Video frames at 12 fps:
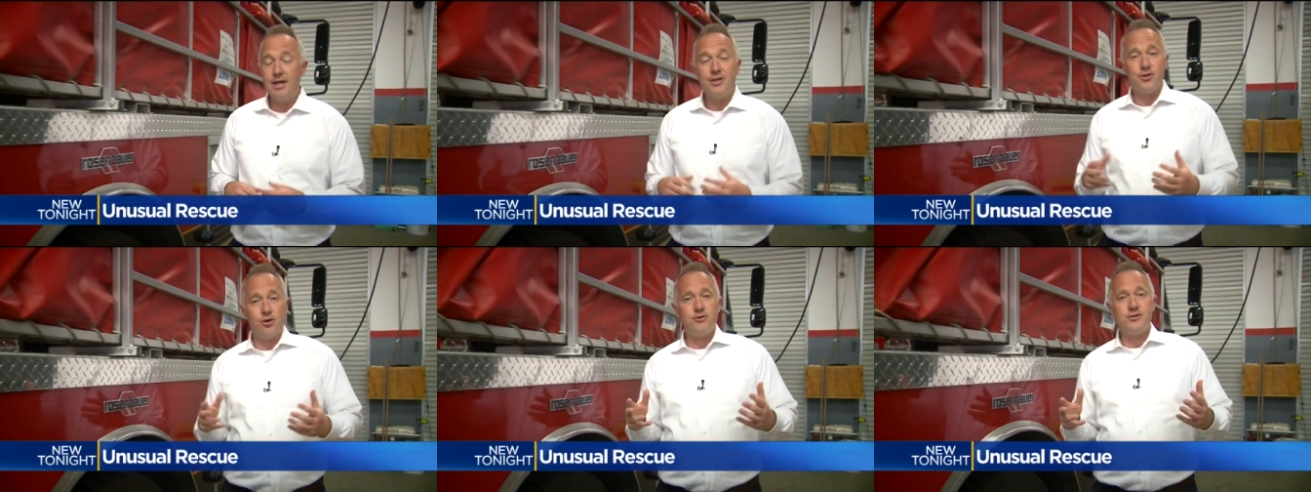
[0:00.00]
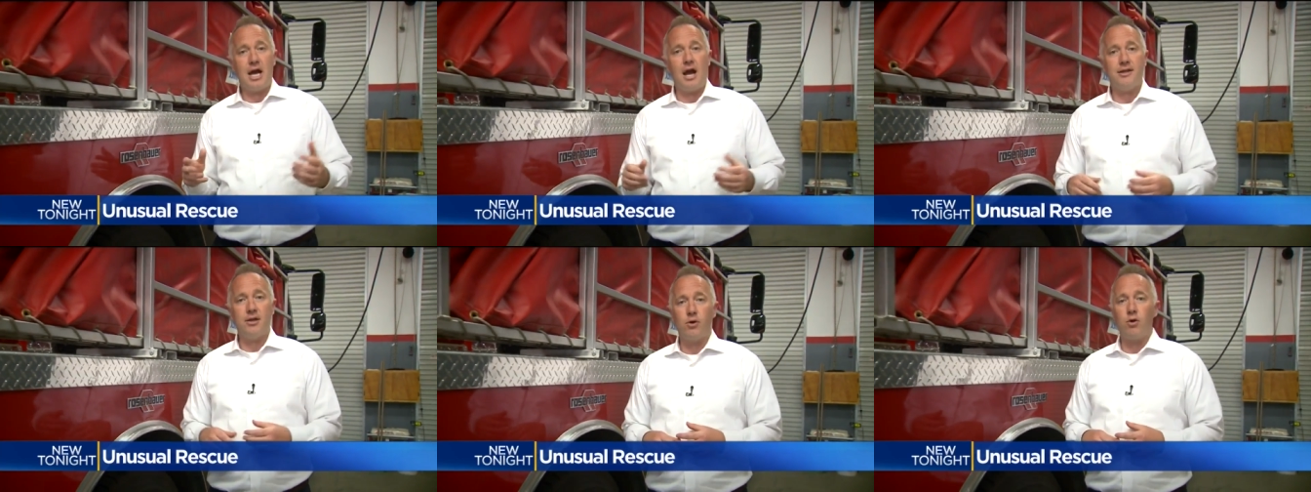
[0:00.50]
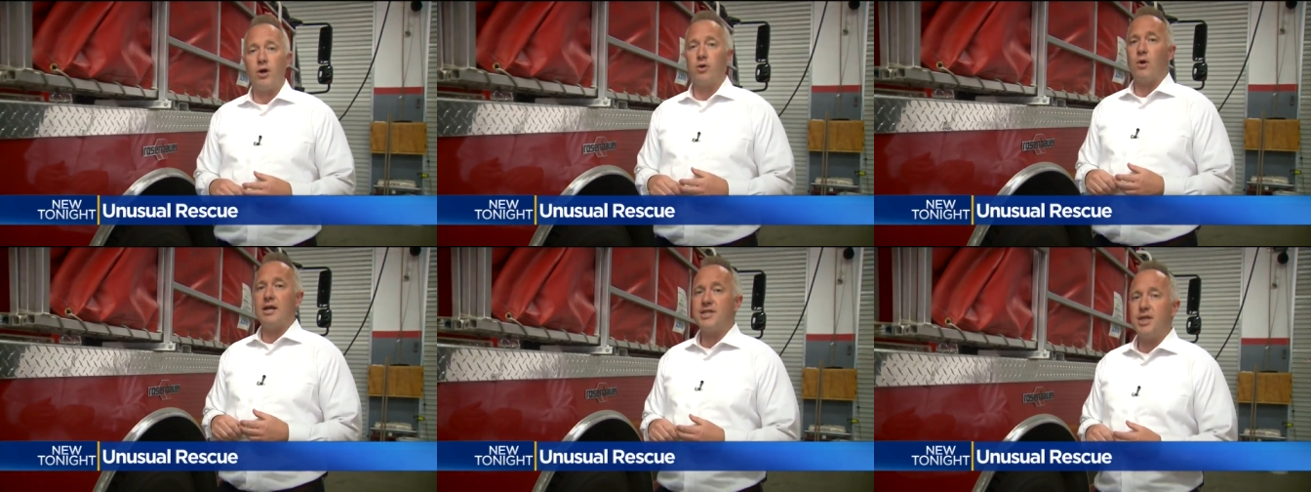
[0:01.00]
Turns out they were going to
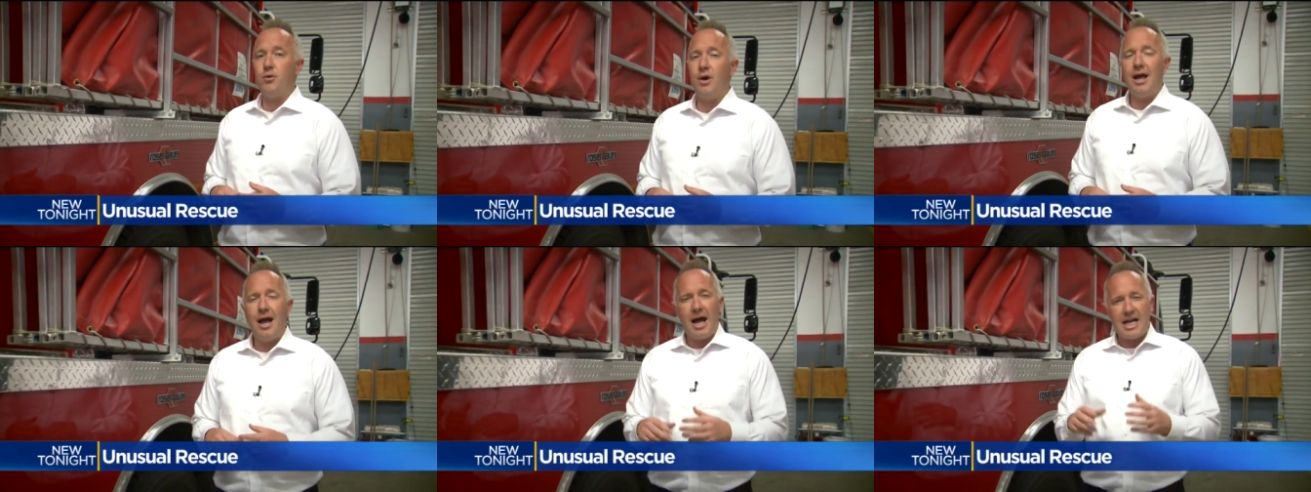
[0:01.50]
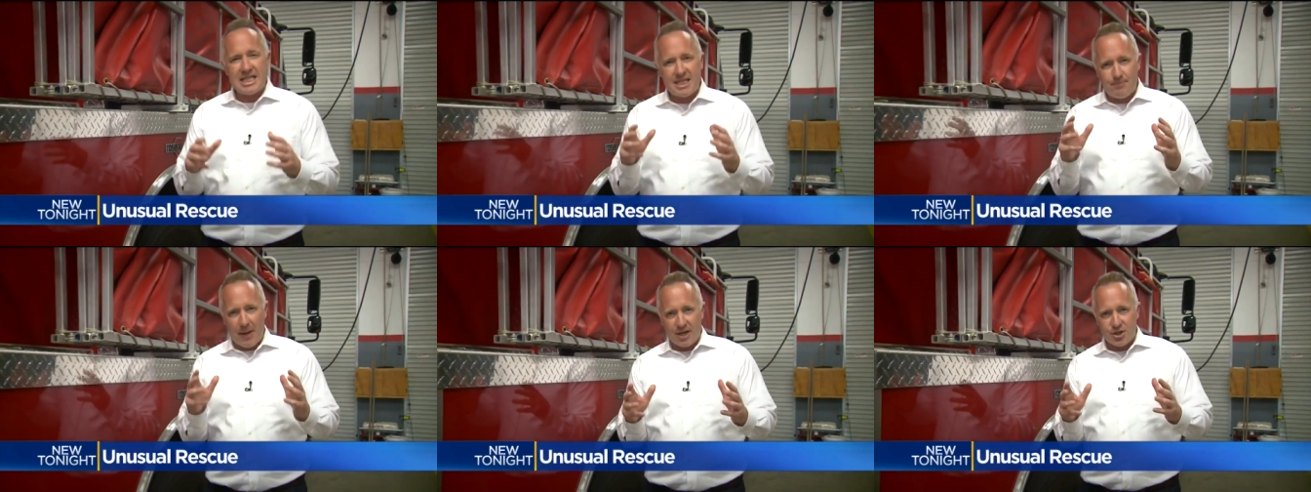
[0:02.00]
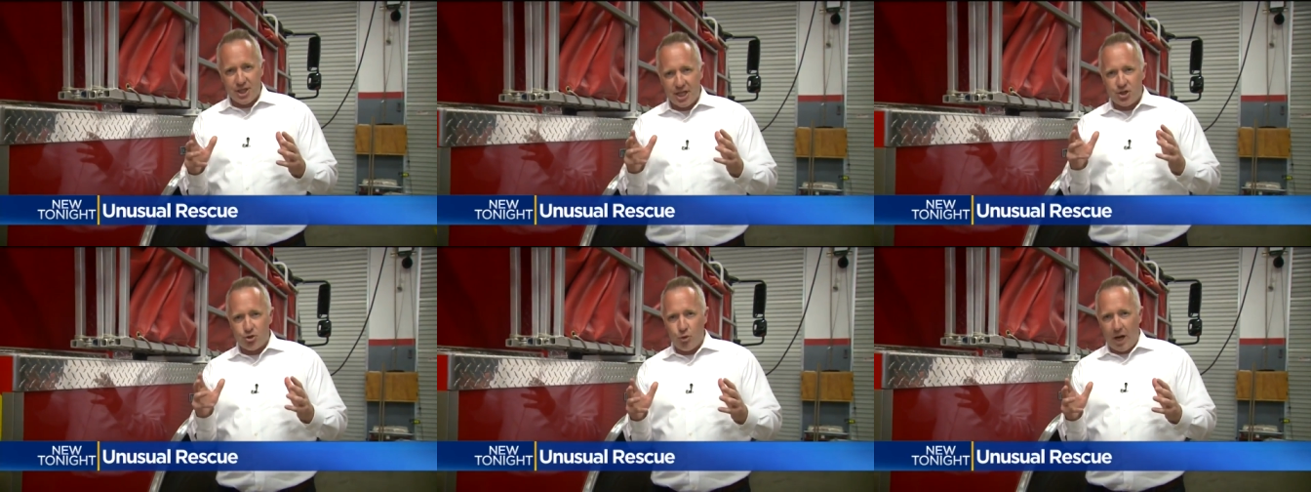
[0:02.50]
rescue a specially
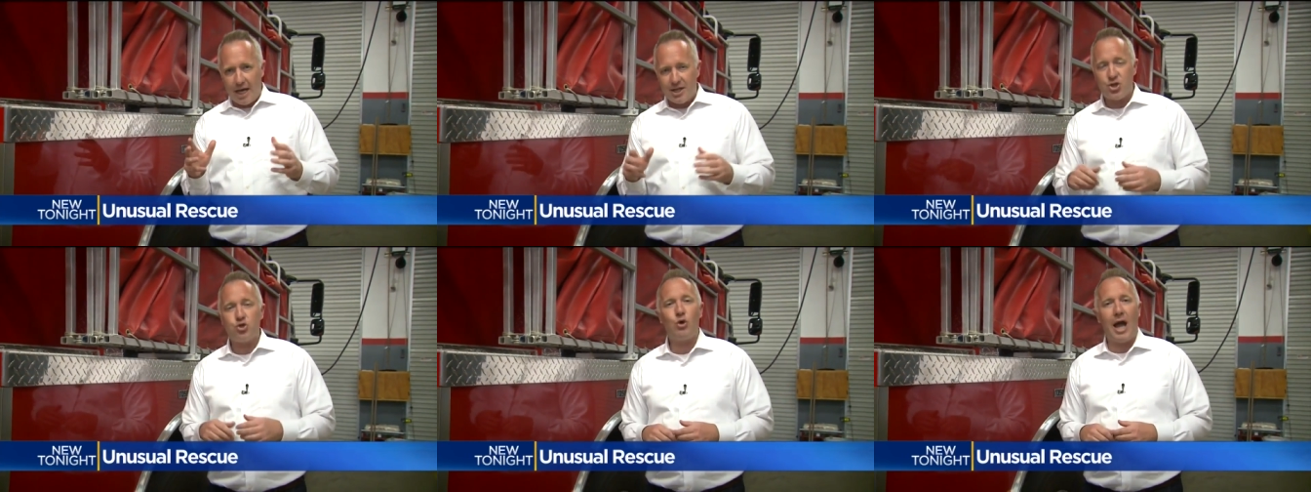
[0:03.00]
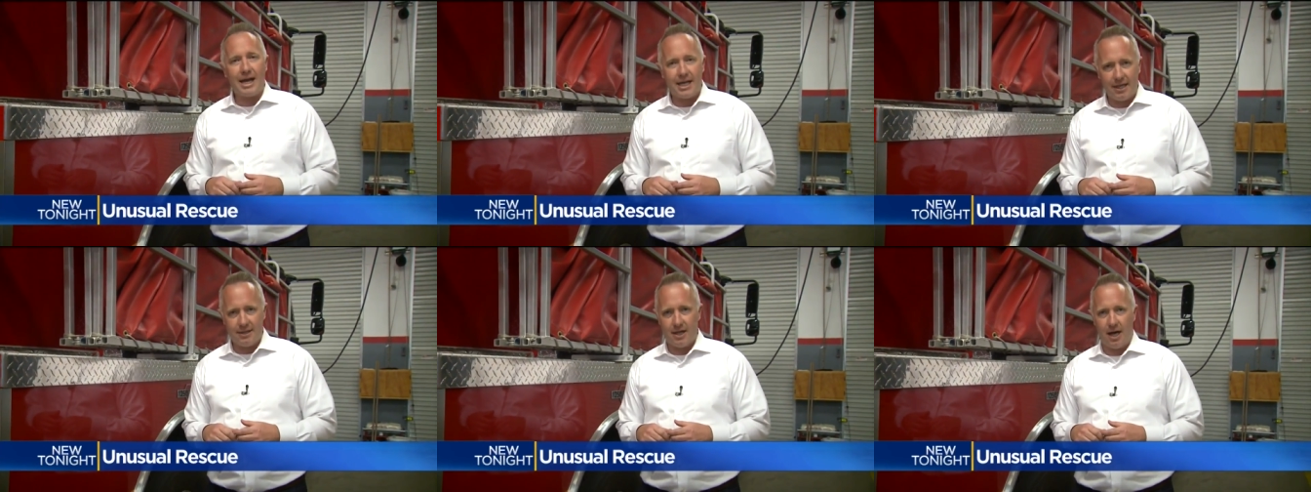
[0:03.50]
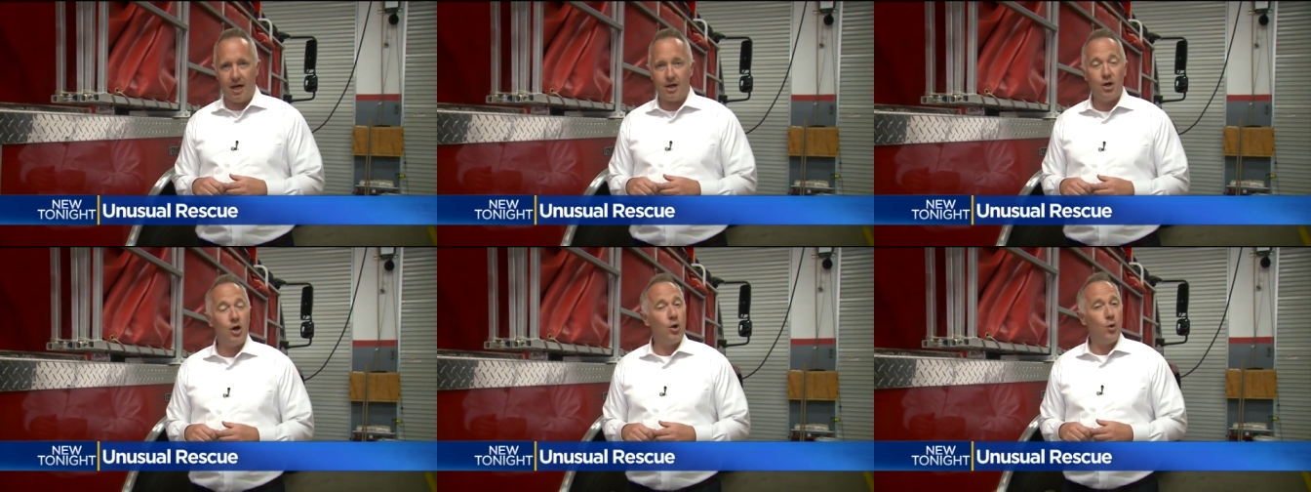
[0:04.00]
trained tracking dog
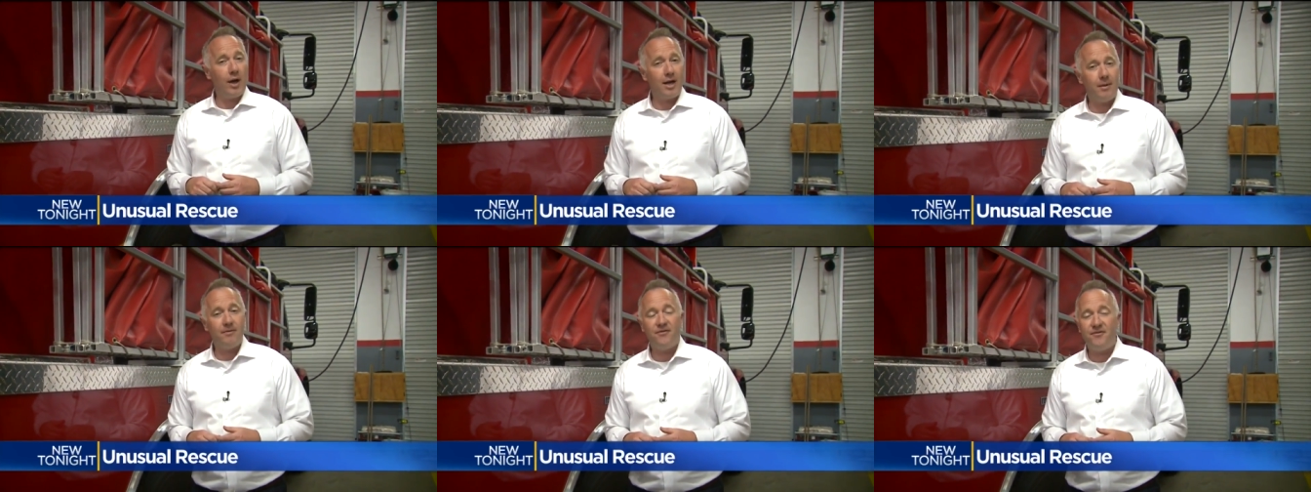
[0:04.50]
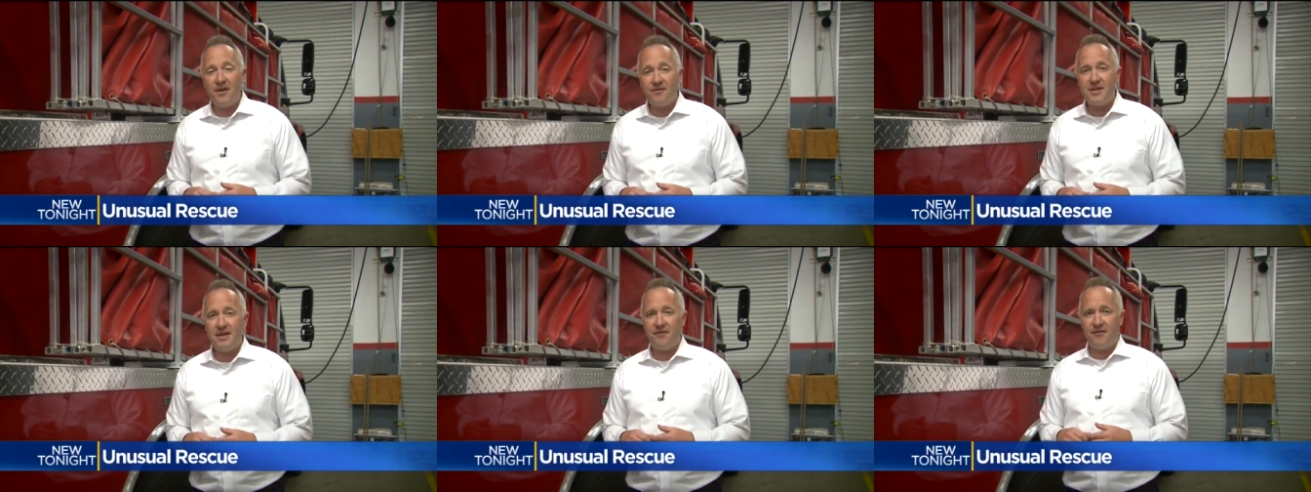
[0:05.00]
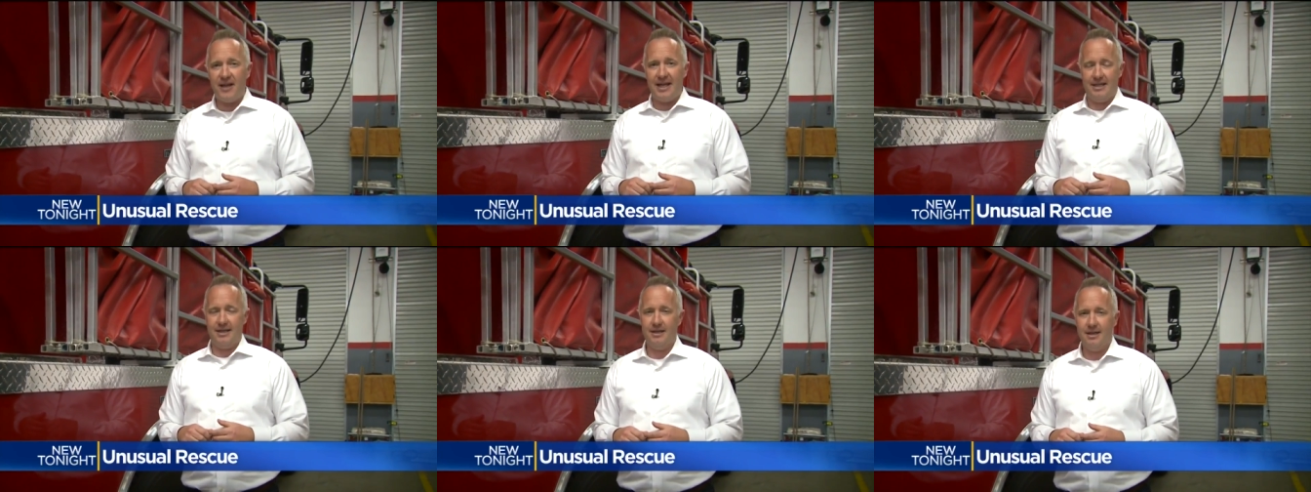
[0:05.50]
who ended up 50
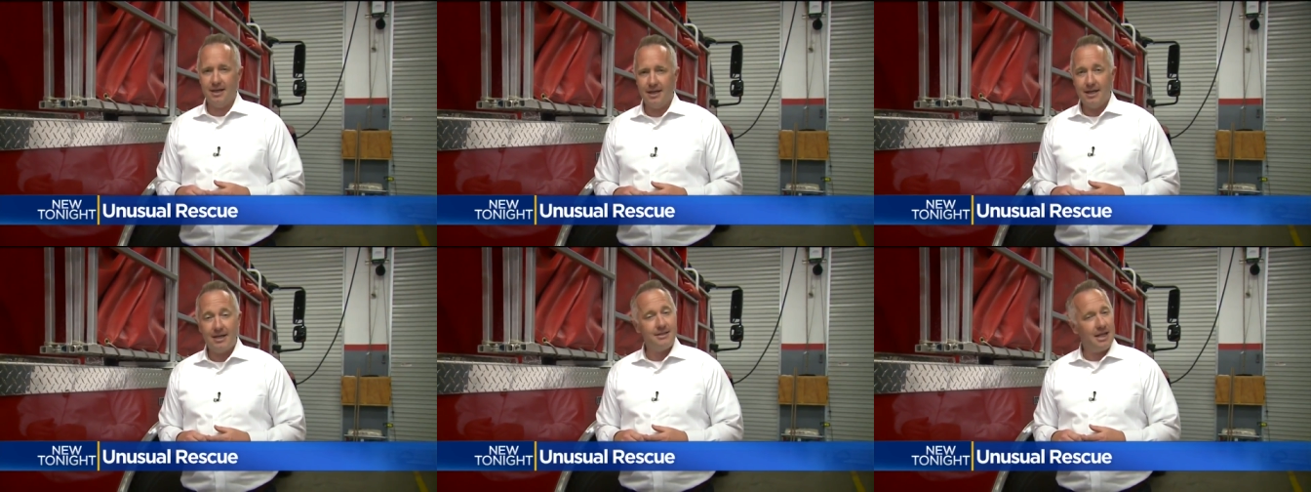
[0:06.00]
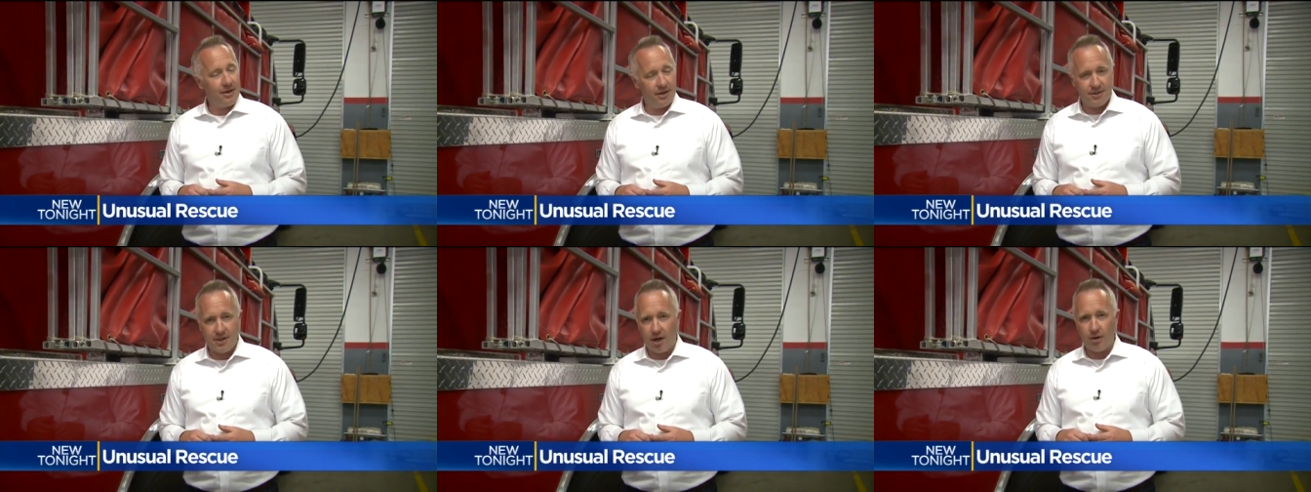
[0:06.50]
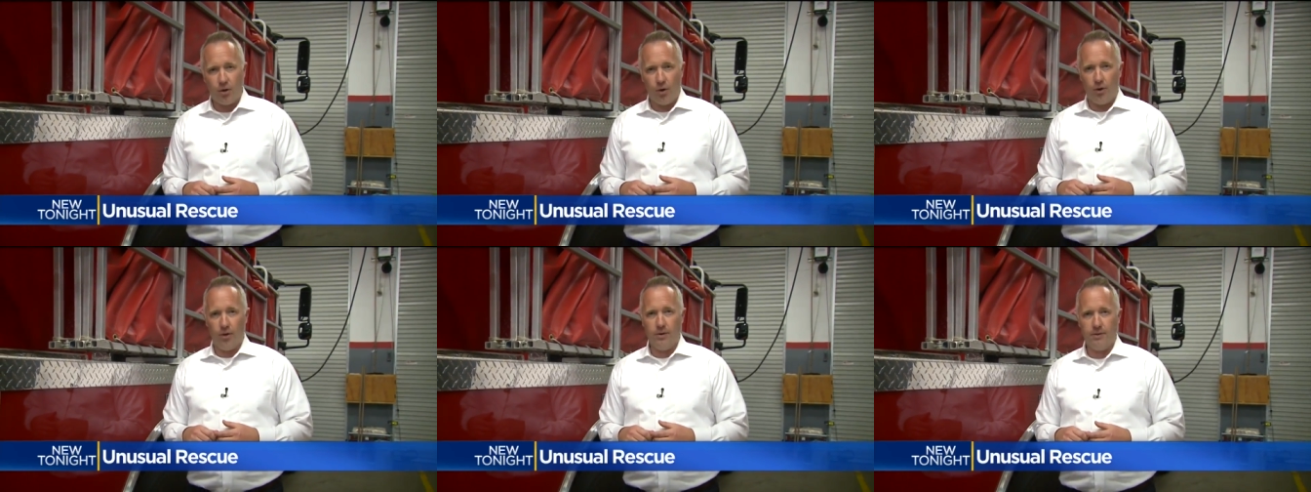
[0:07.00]
feet down a dark hole